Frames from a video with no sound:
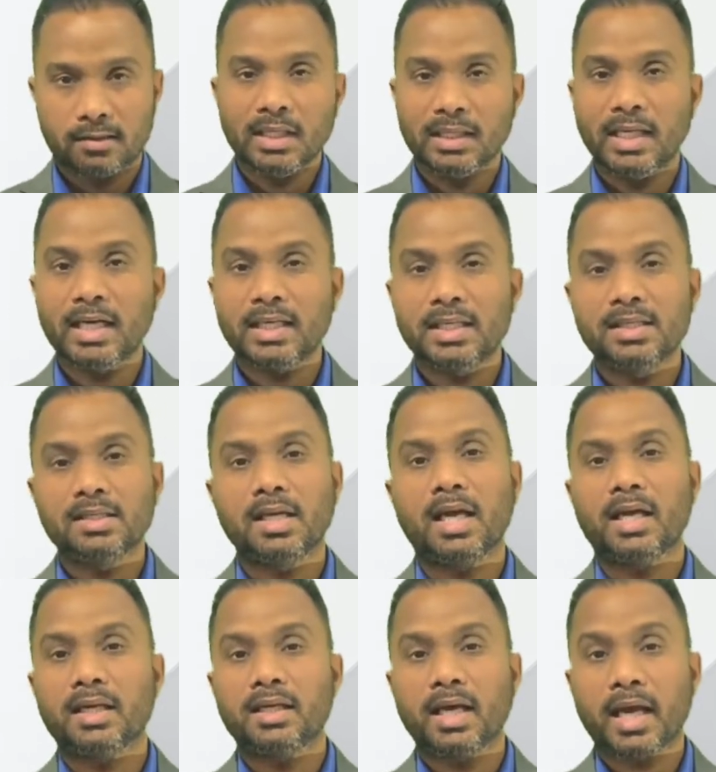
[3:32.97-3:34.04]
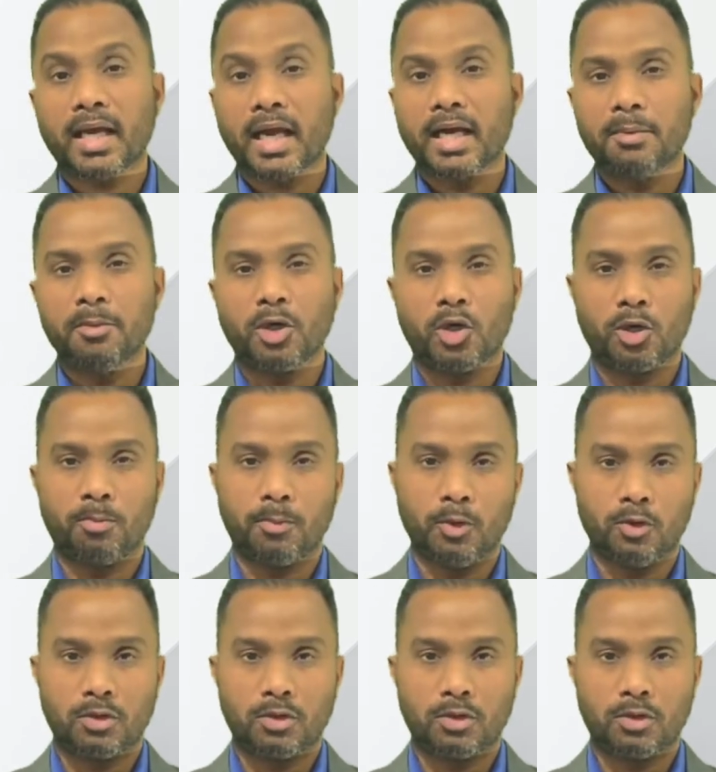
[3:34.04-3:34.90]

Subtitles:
That is an academic report.